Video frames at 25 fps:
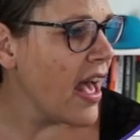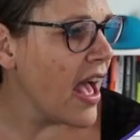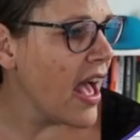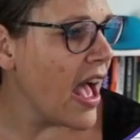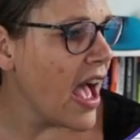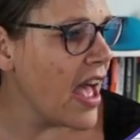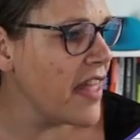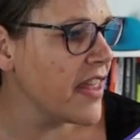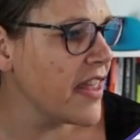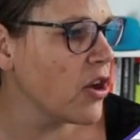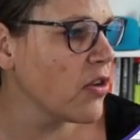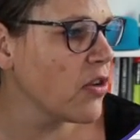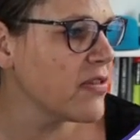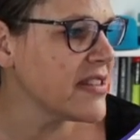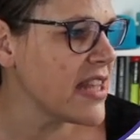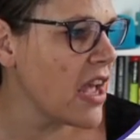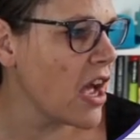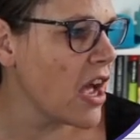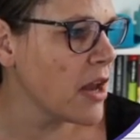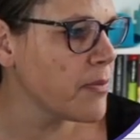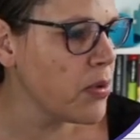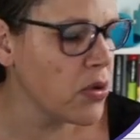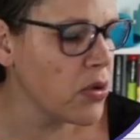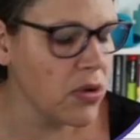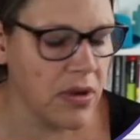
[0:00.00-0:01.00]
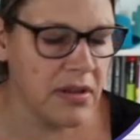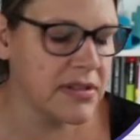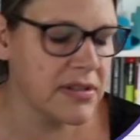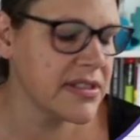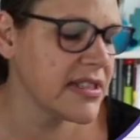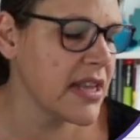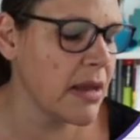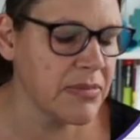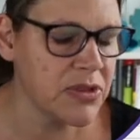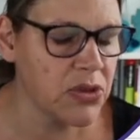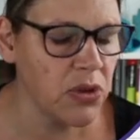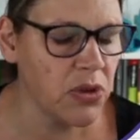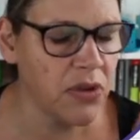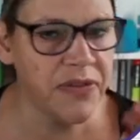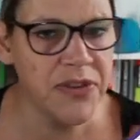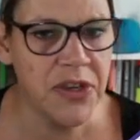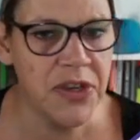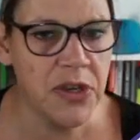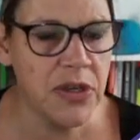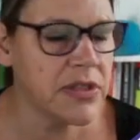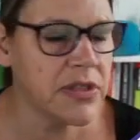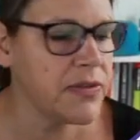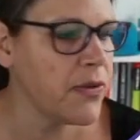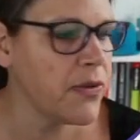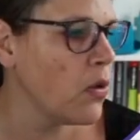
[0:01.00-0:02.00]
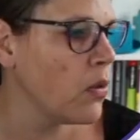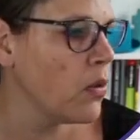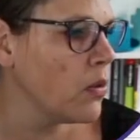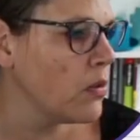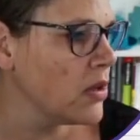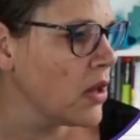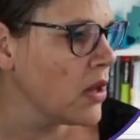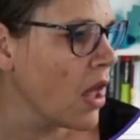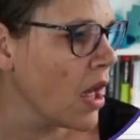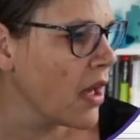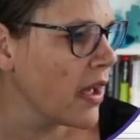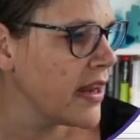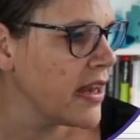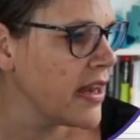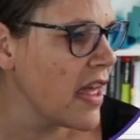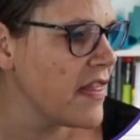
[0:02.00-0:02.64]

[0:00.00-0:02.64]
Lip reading: and then obviously I'd put some sort of useful line,